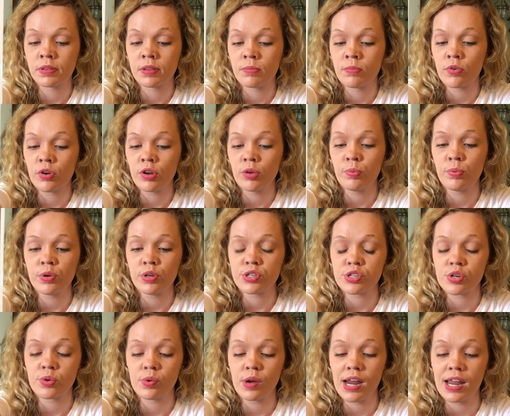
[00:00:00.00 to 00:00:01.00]
But the more you
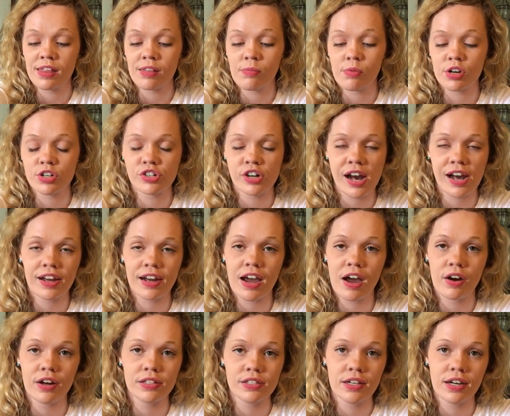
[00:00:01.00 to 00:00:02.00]
push it away, the more dragged
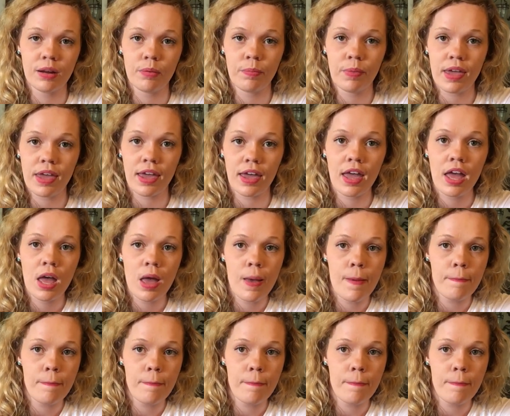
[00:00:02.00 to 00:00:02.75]
out it's gonna be.